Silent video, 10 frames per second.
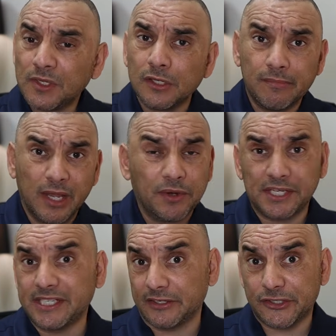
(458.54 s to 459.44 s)
You may
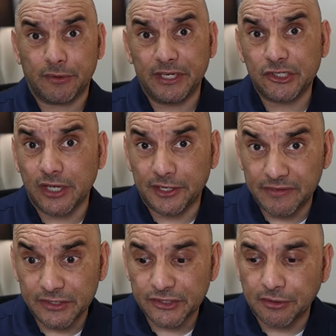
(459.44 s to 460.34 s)
want to take a screenshot
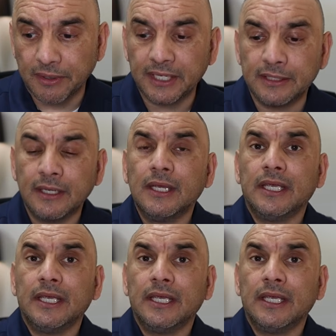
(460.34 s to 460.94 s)
of this screen,